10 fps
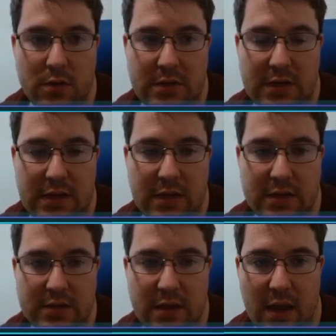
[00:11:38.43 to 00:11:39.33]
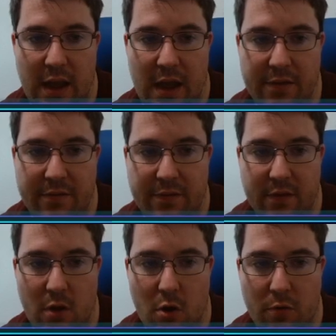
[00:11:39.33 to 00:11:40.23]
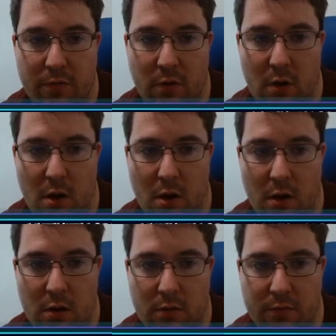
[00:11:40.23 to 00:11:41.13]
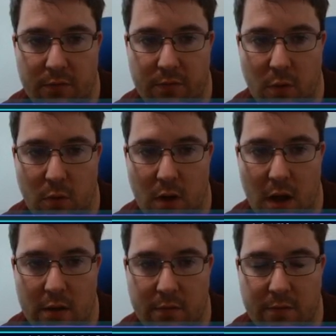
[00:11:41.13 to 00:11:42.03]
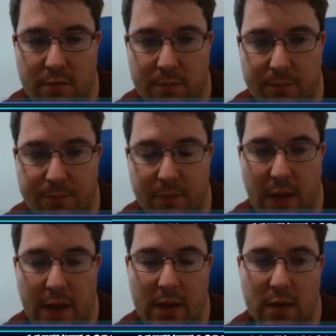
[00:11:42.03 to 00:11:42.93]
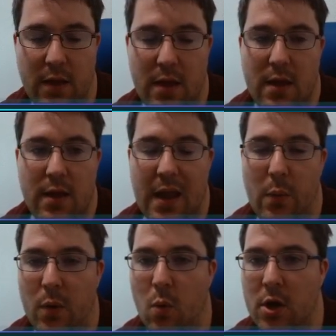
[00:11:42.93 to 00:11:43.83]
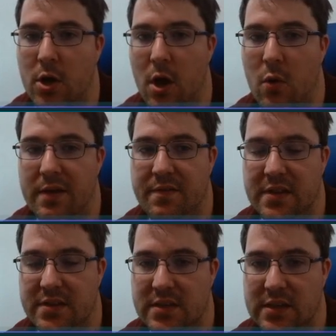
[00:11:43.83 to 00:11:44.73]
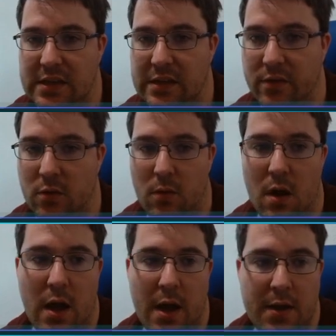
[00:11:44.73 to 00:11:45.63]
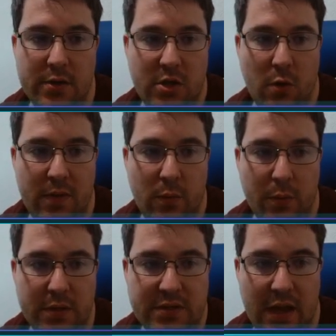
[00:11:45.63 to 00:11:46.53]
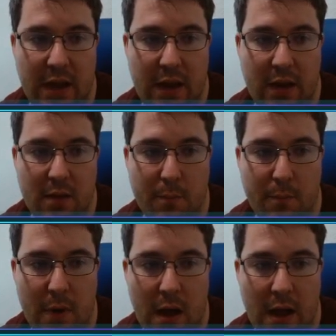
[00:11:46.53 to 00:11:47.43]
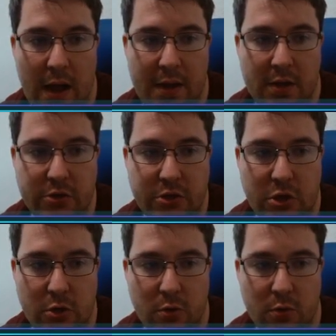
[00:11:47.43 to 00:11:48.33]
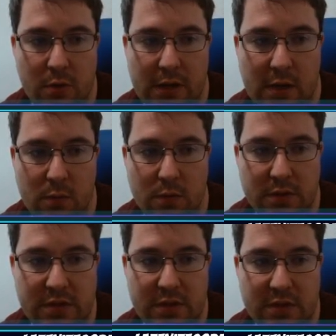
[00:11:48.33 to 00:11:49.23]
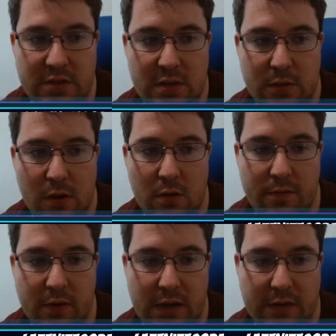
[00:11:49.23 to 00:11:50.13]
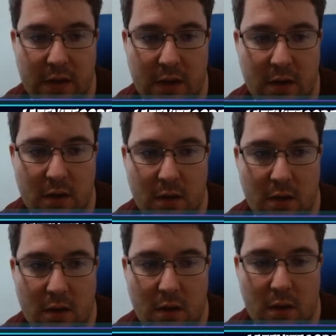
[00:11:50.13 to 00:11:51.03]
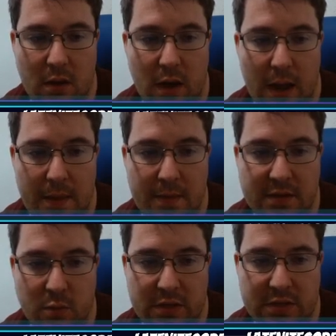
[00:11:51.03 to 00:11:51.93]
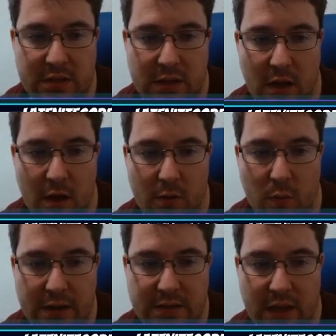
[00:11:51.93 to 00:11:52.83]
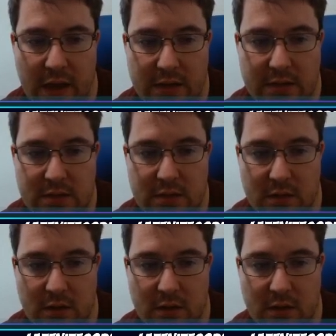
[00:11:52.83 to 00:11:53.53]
is F over R, floor of, okay. And we want to know if this is even or odd. So then we would say mod 2 equals 0 for even. And then this one is the otherwise case.